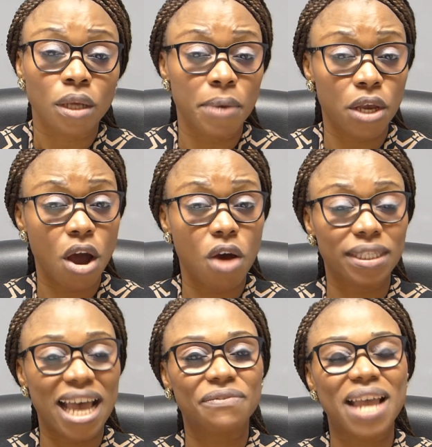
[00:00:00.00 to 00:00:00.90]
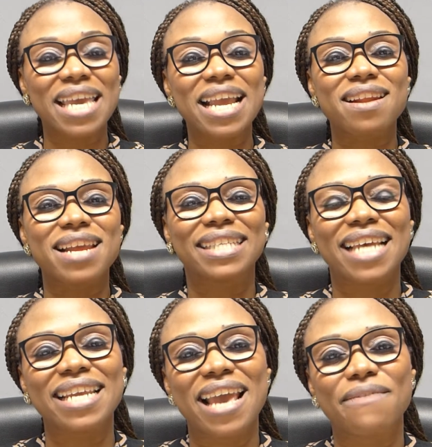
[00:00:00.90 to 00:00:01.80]
Because after he
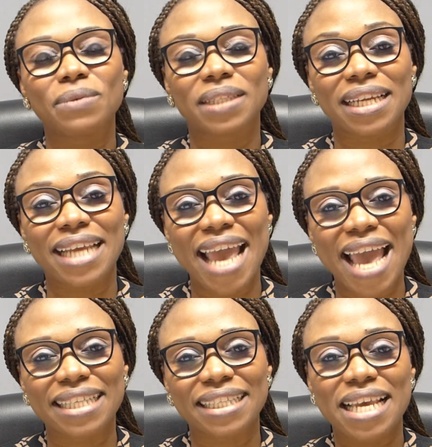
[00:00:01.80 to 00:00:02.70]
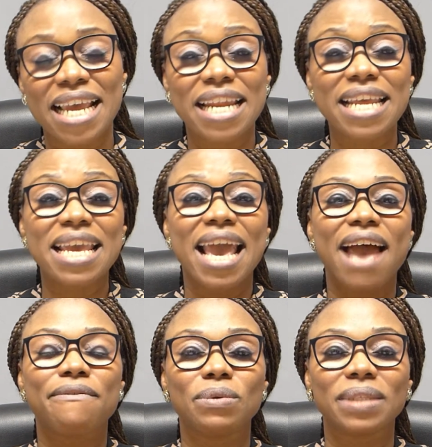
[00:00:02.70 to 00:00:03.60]
created the heavens and the
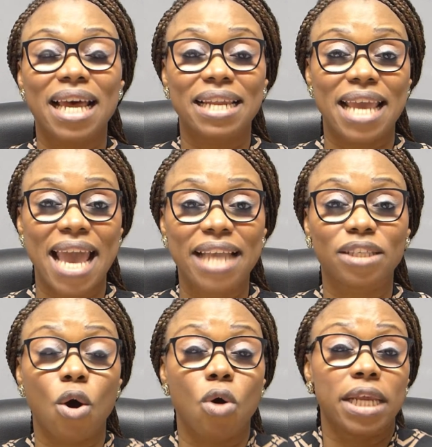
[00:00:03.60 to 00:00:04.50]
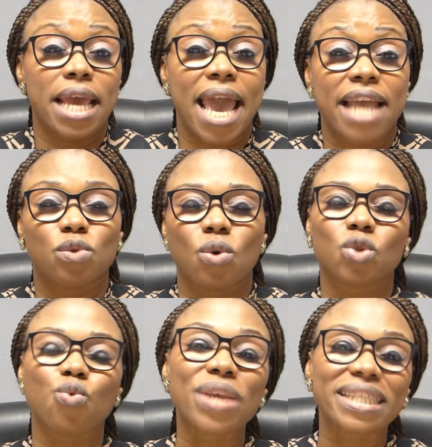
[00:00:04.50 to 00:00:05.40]
heavens and the earth, or the earth,
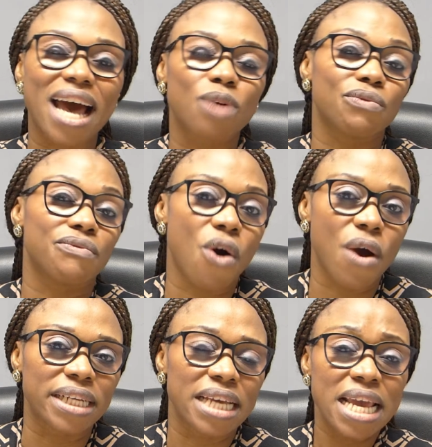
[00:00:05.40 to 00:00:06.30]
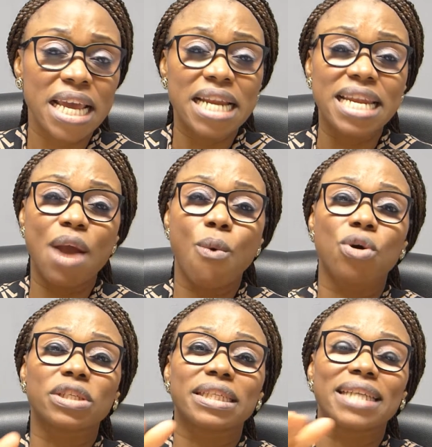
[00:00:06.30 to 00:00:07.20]
was without void. There
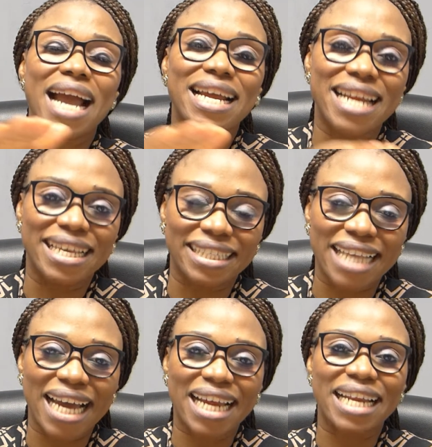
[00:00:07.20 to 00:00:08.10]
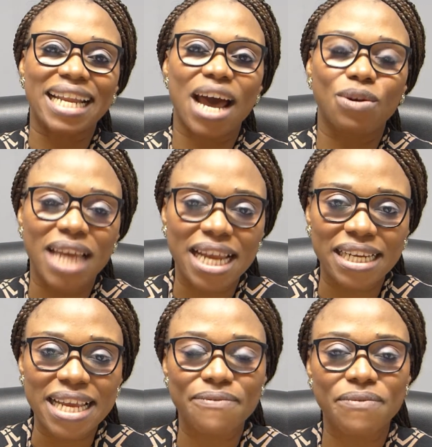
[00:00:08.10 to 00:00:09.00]
was darkness that
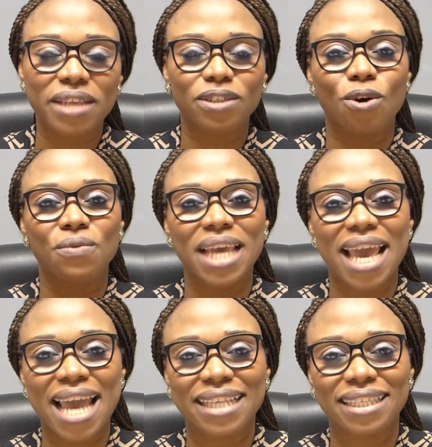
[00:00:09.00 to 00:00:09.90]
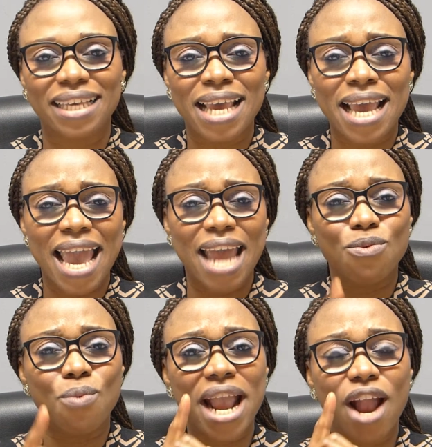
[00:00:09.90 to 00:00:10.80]
clouded the face of the earth.
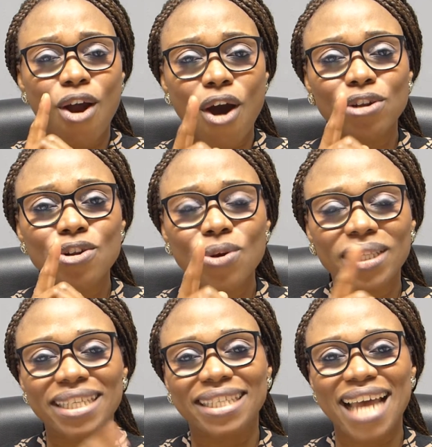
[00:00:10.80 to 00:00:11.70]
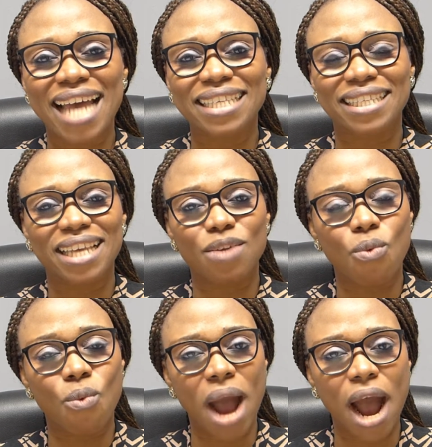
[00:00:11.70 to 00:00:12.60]
And when God noticed that, he said,
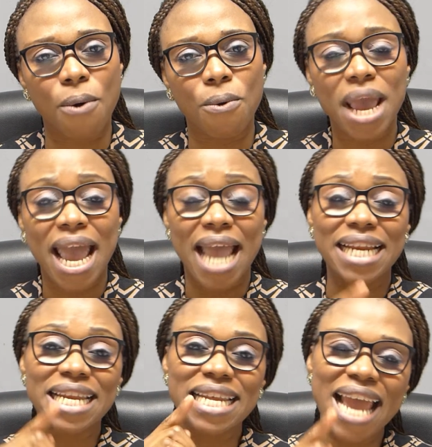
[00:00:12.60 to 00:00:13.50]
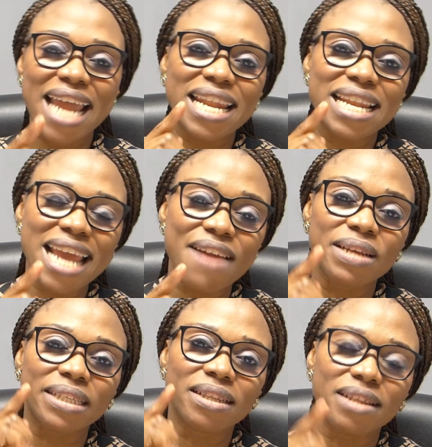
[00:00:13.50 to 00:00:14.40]
wow, there
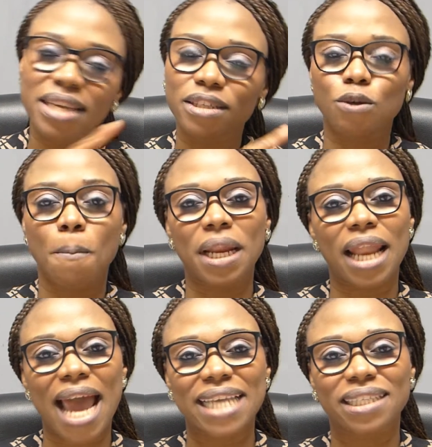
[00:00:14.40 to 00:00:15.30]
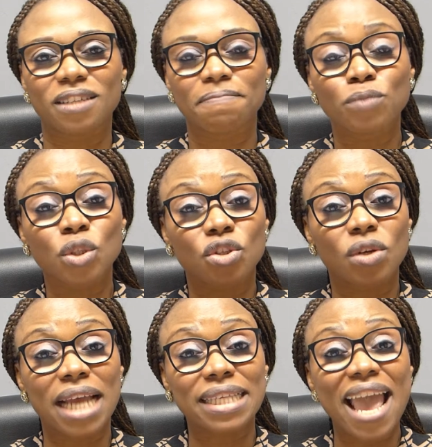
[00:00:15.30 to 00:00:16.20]
is need to be light so
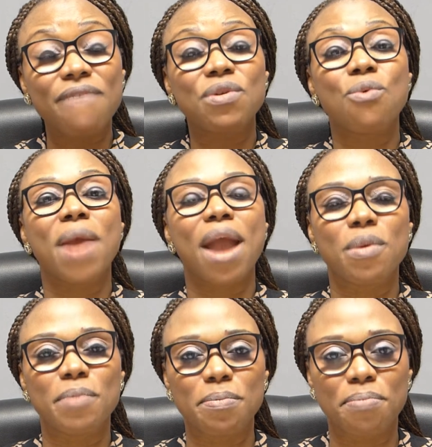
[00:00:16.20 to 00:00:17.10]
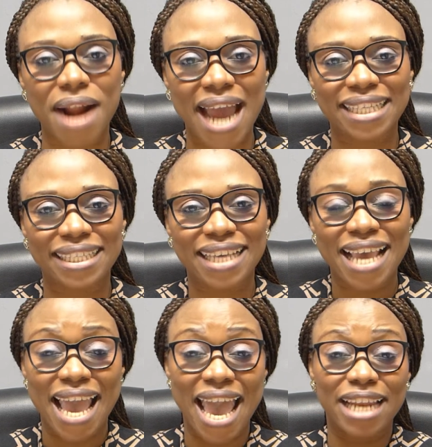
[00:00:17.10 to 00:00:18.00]
that everywhere will be bright.
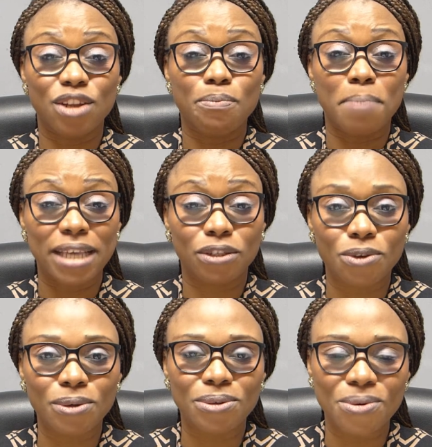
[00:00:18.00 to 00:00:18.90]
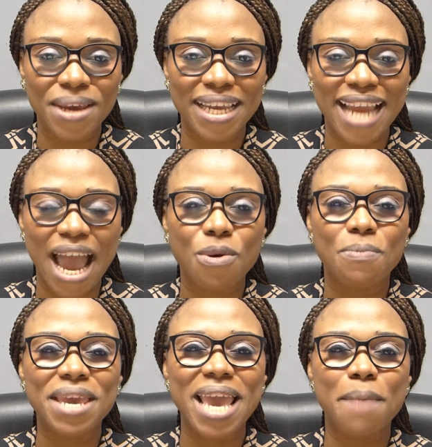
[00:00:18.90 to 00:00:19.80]
And by so doing, I will
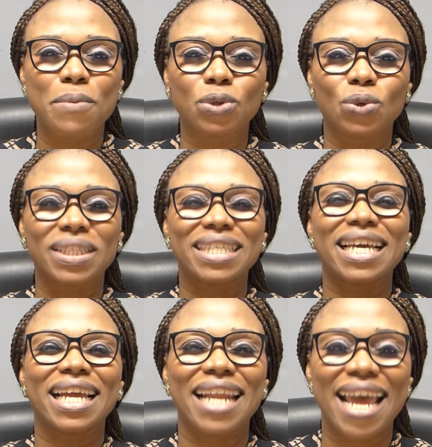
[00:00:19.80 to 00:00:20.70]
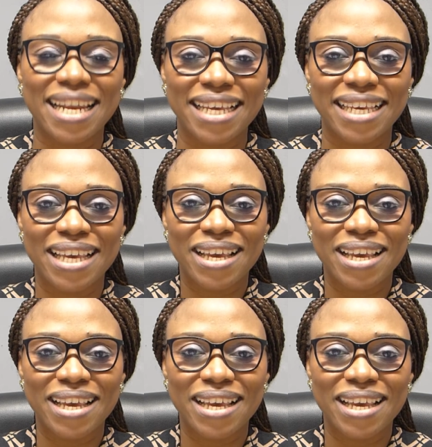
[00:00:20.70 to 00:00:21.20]
be able to see clearly.